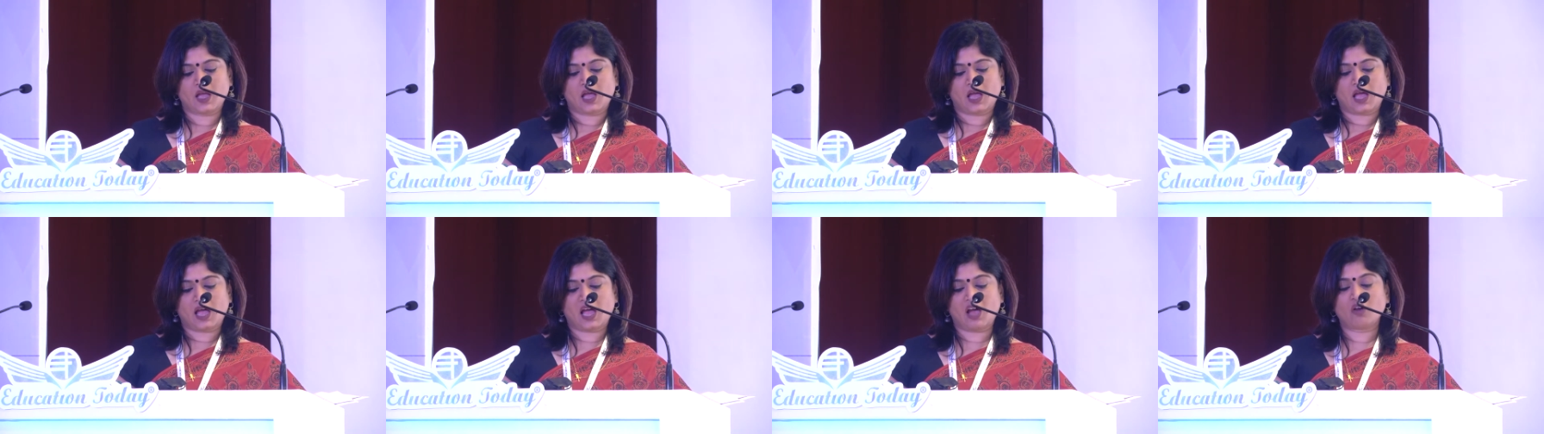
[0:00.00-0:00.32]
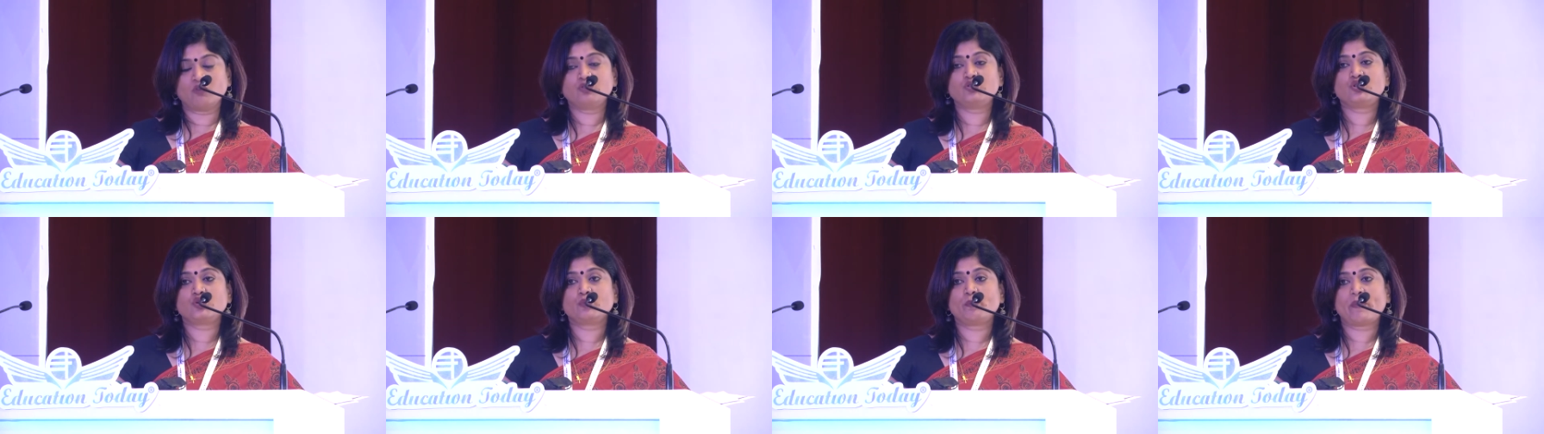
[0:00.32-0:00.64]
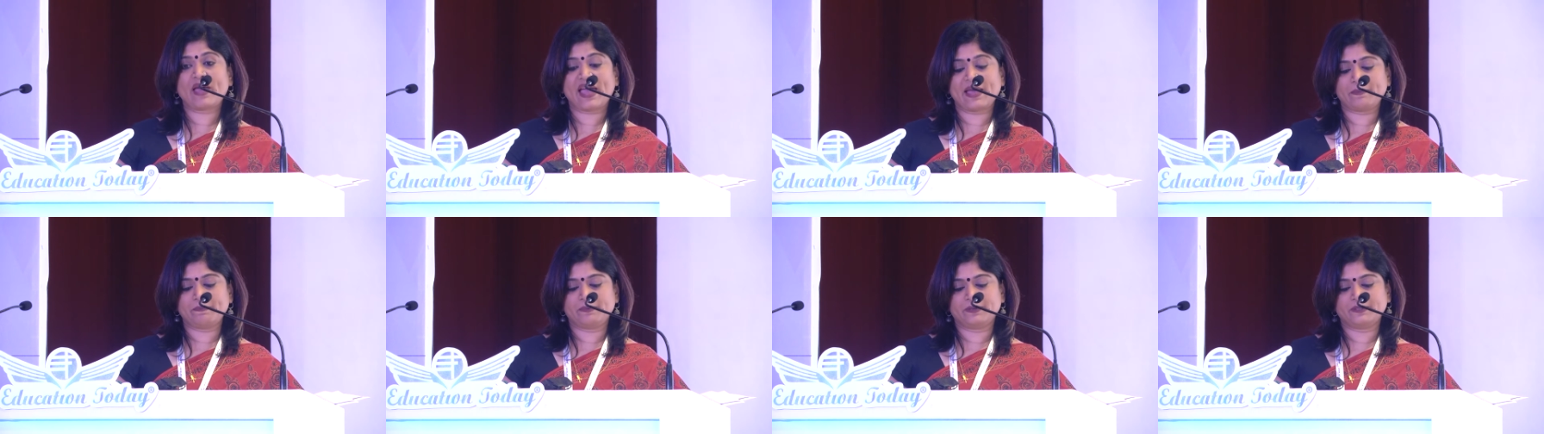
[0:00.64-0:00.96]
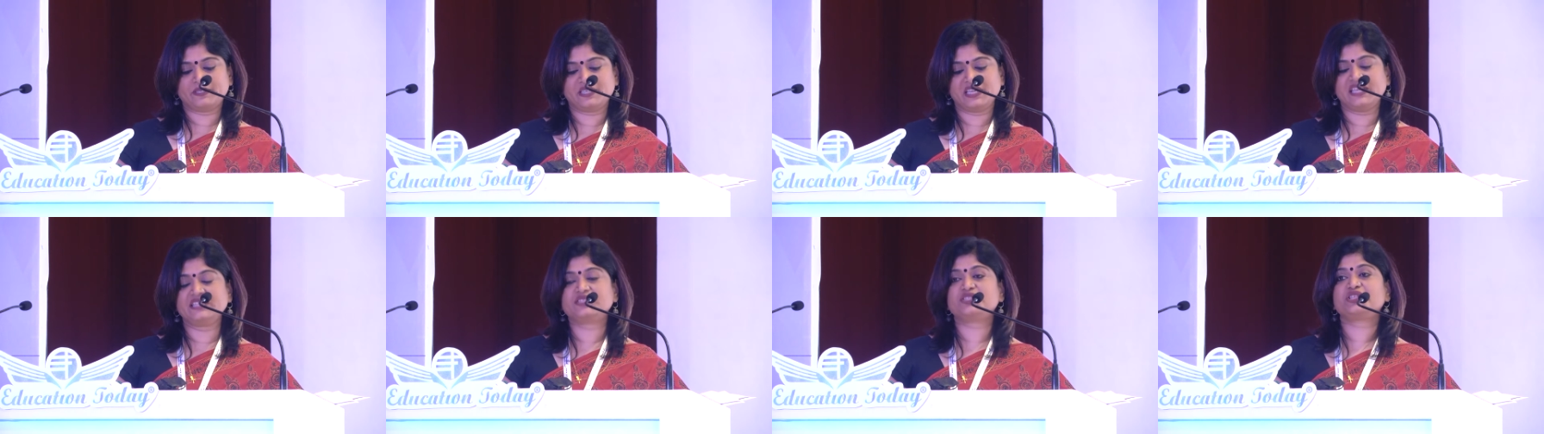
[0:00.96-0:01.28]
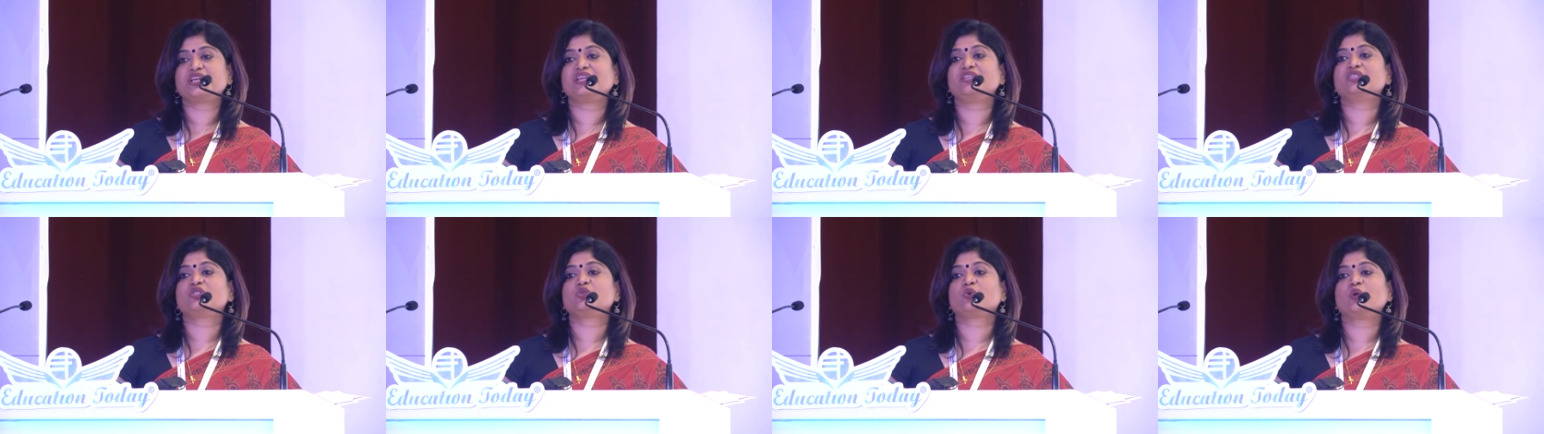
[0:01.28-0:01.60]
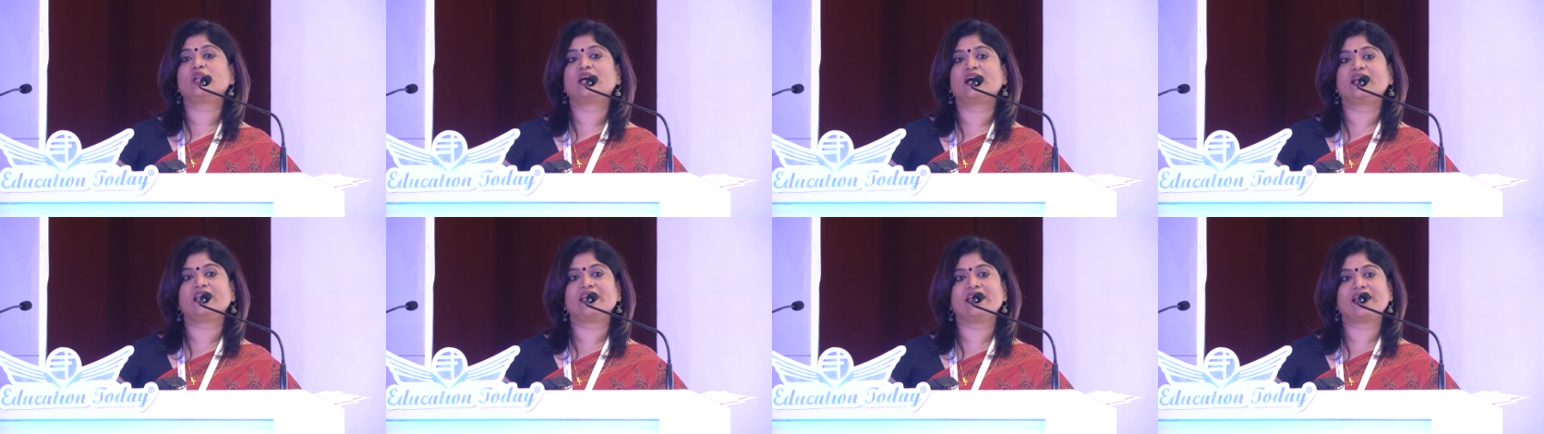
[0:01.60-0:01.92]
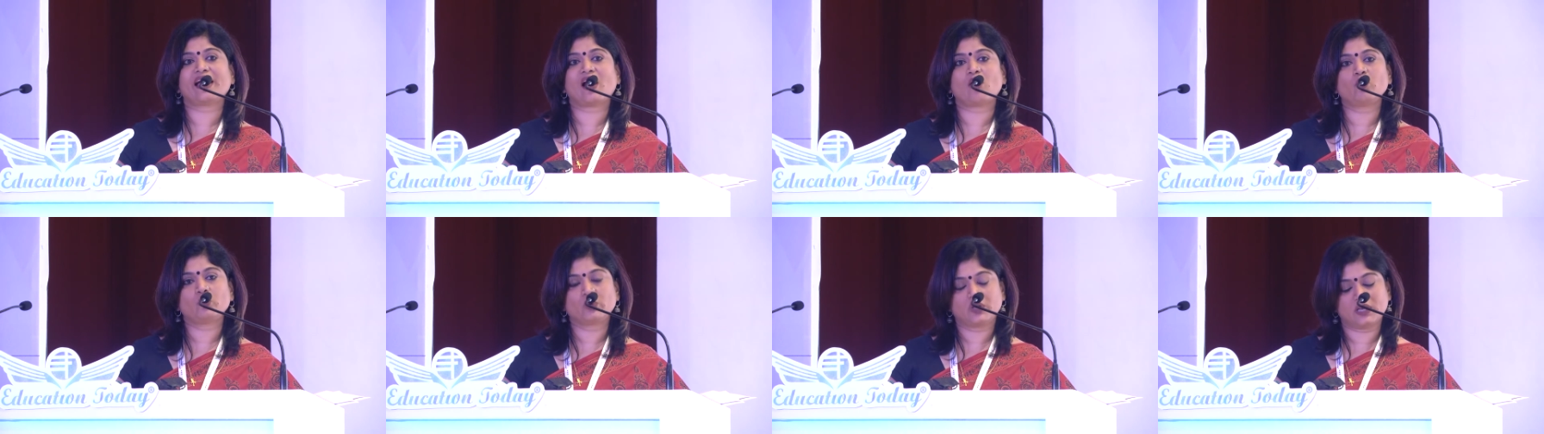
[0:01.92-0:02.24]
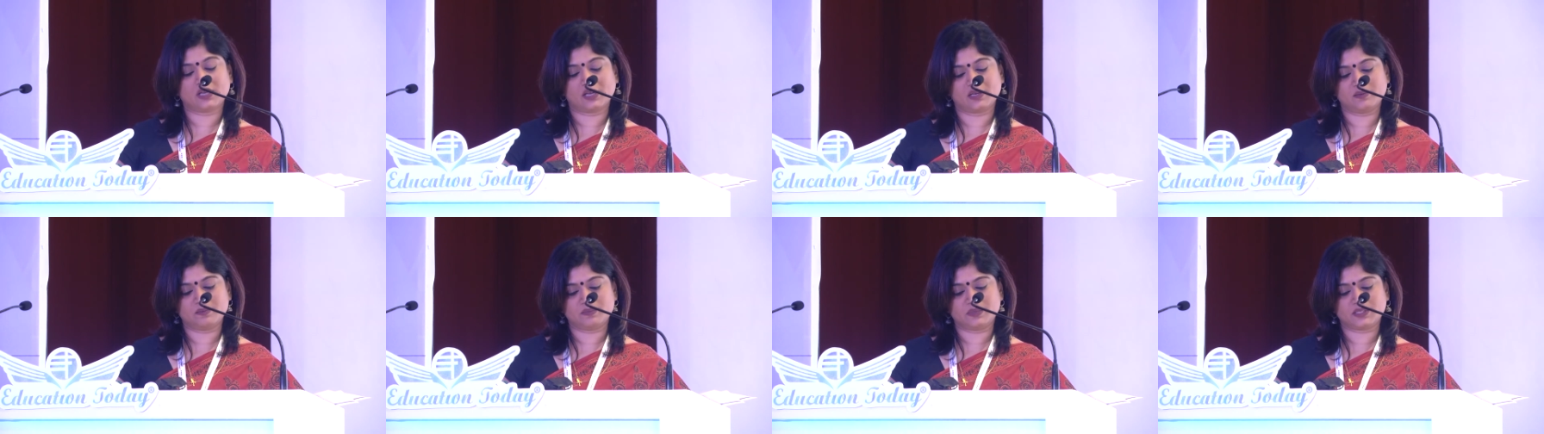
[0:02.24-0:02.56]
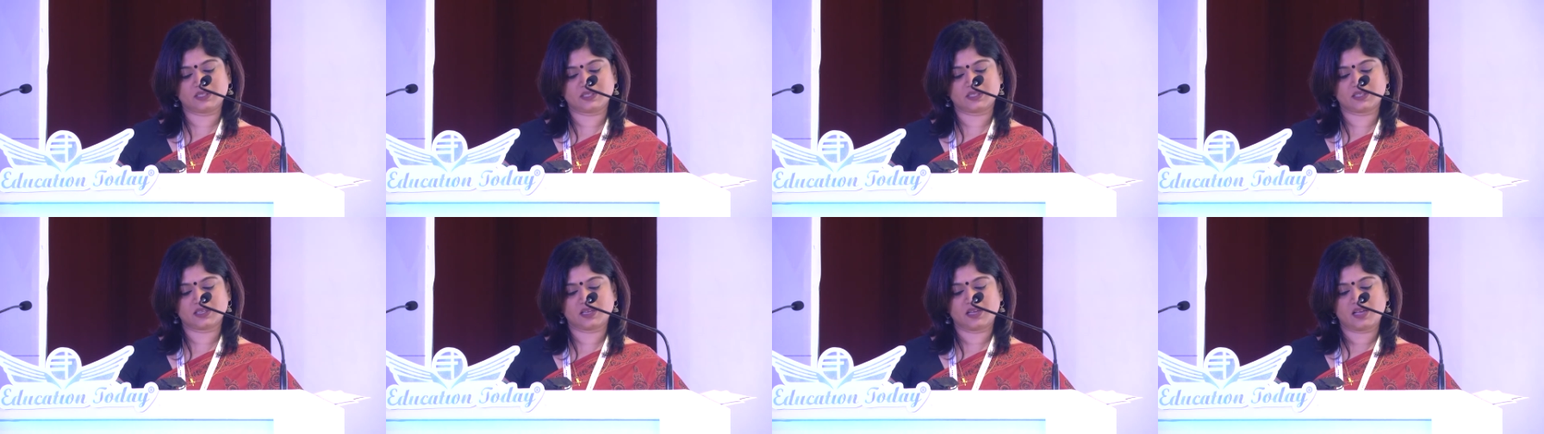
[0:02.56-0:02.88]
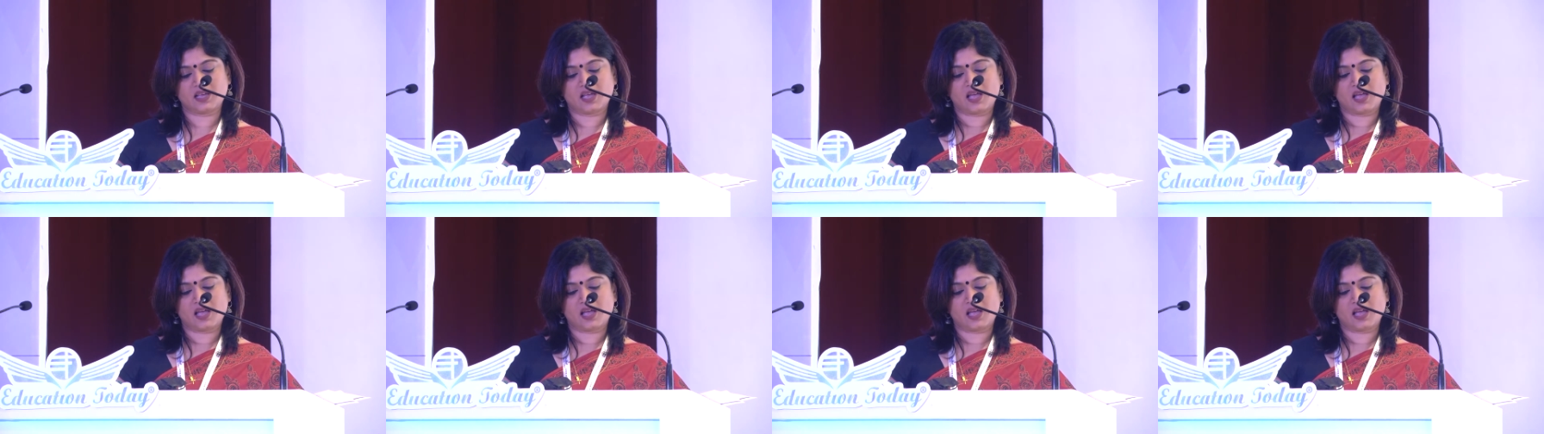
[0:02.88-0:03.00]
How to map teaching to learning outcomes.